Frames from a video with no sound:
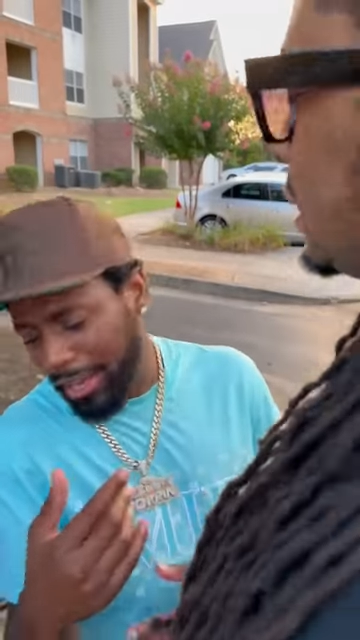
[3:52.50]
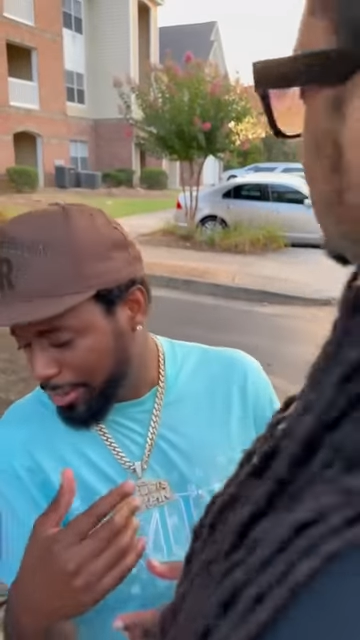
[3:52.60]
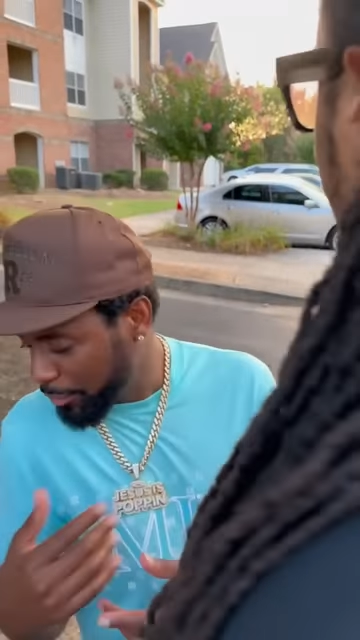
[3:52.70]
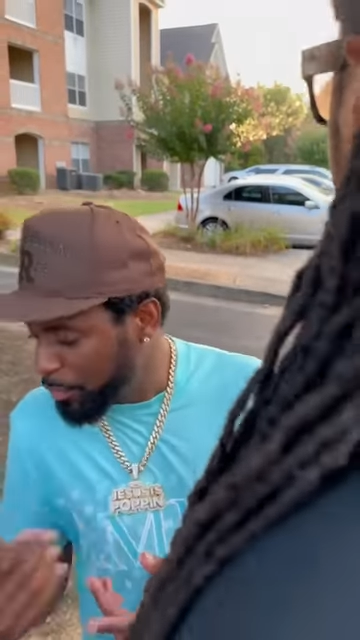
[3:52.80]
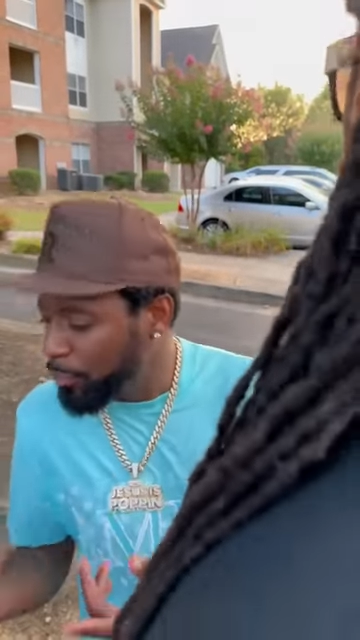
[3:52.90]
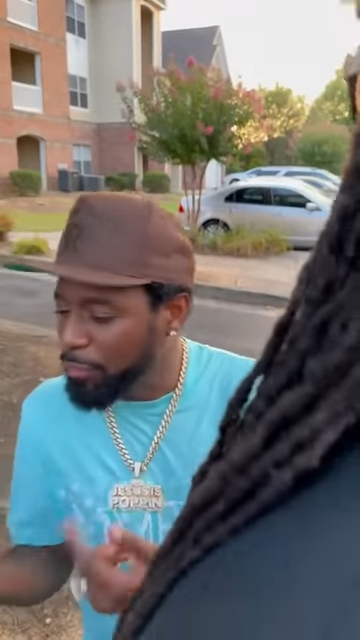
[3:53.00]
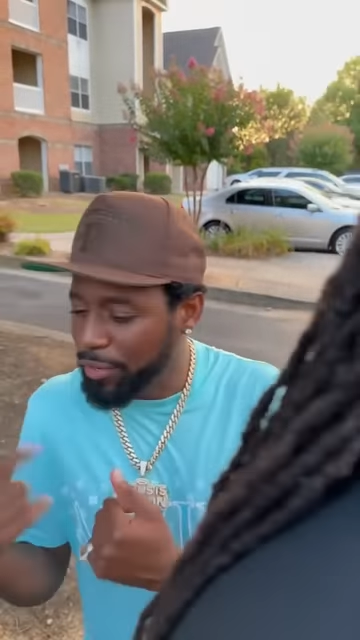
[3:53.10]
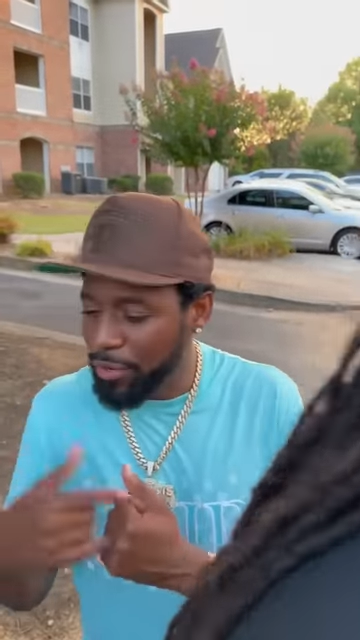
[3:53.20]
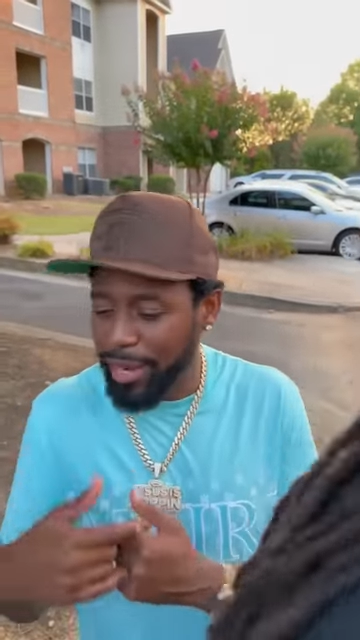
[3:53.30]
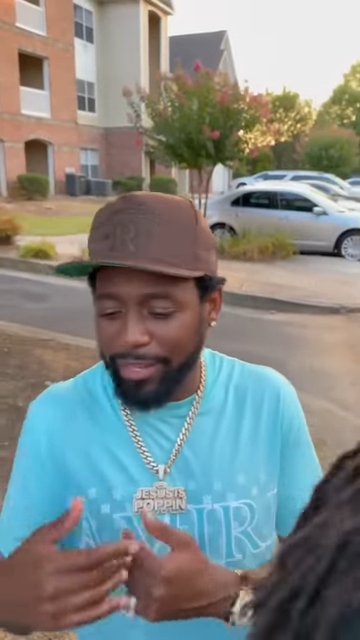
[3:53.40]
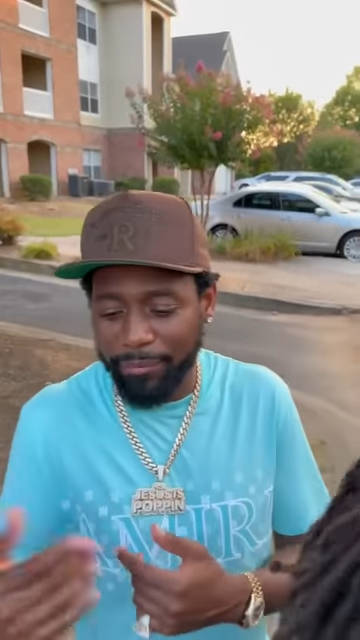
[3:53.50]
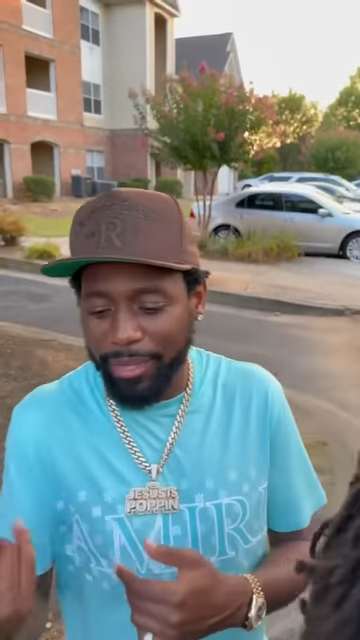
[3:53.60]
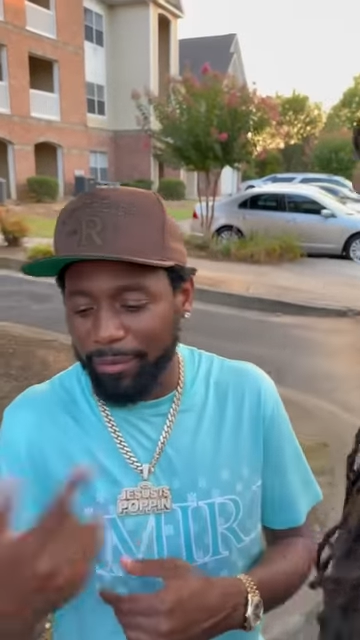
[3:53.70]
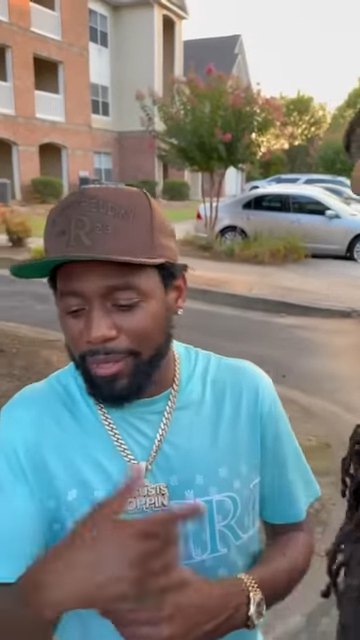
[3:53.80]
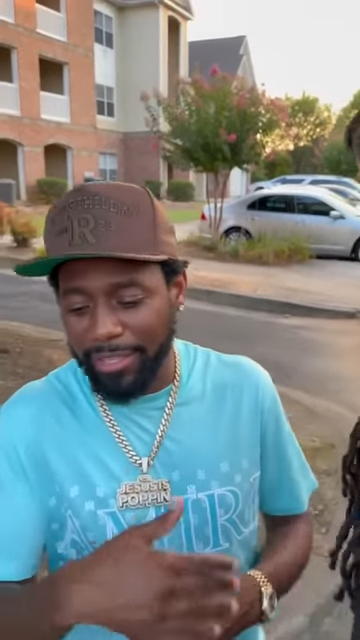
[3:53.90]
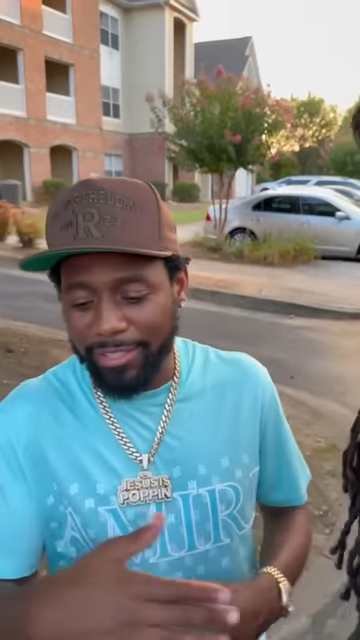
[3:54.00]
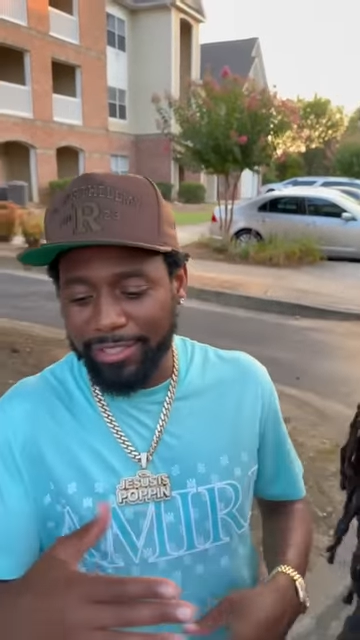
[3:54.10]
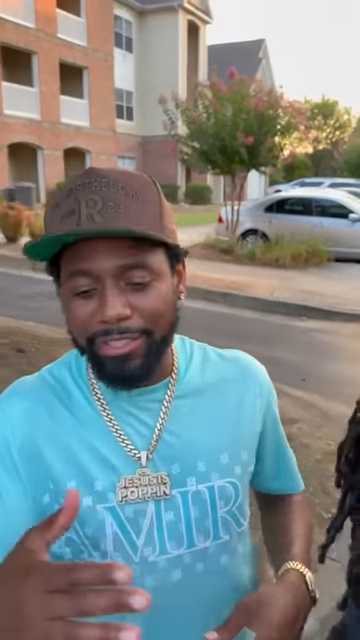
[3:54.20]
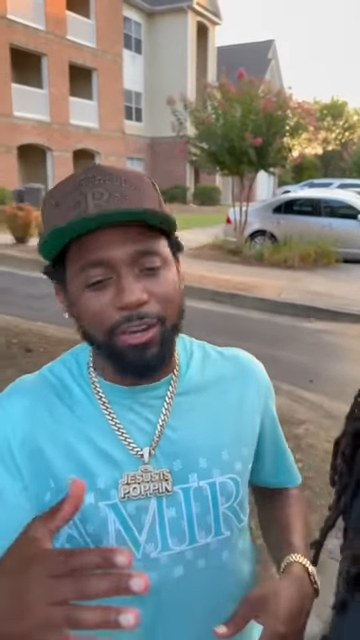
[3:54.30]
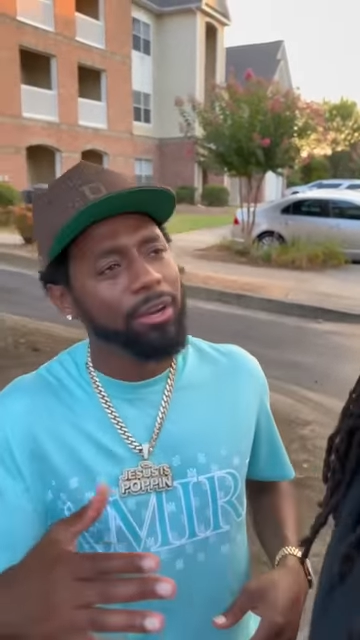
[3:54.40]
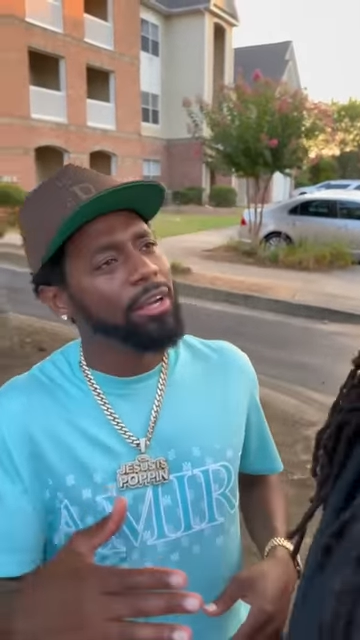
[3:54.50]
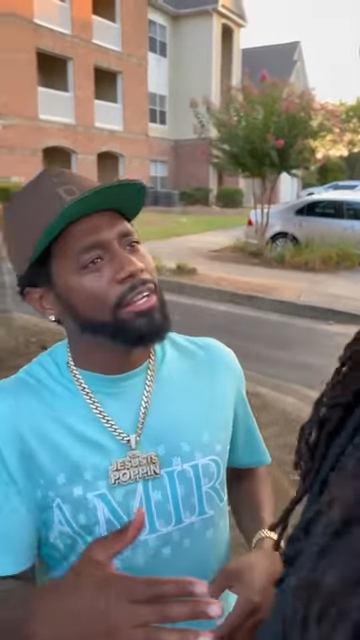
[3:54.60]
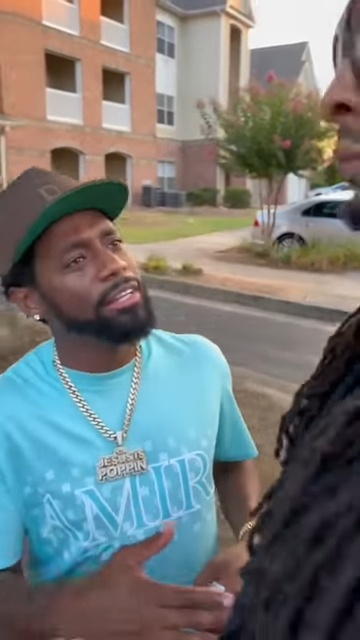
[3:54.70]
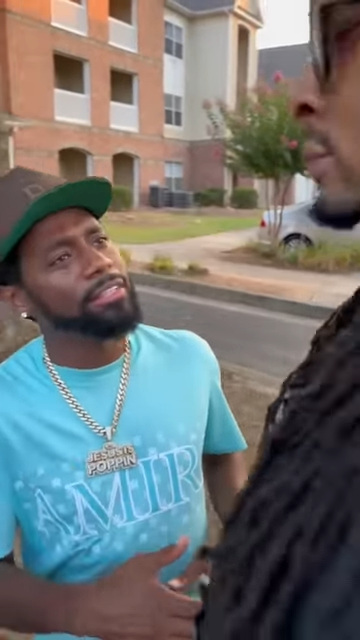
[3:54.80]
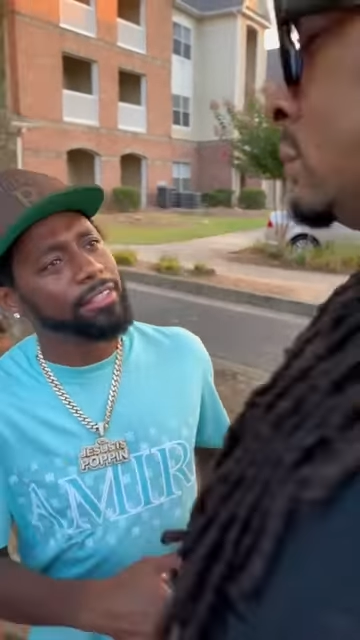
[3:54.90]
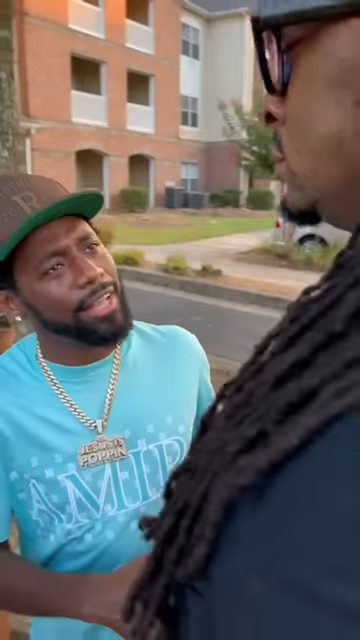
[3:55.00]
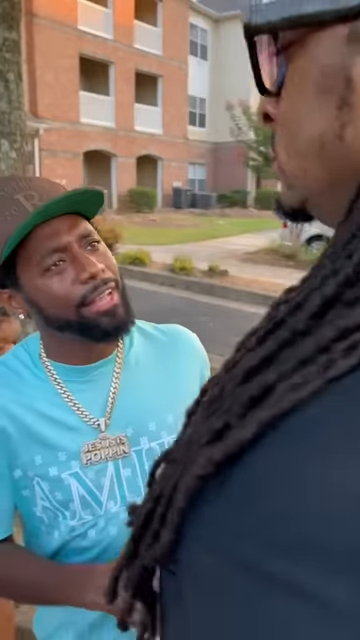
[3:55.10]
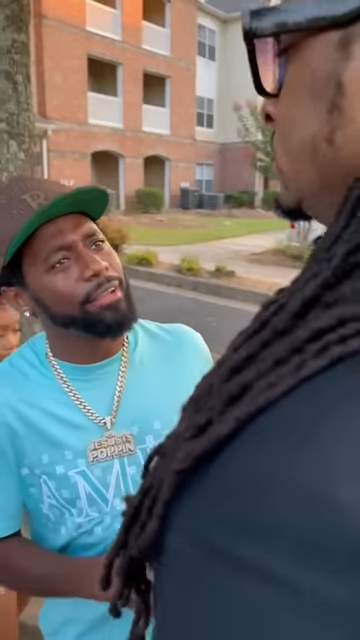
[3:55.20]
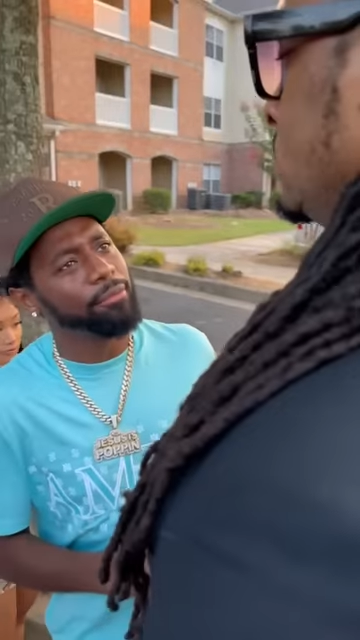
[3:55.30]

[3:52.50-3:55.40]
all good. We finna go out of here, man. Me and DC gone. DC, hey,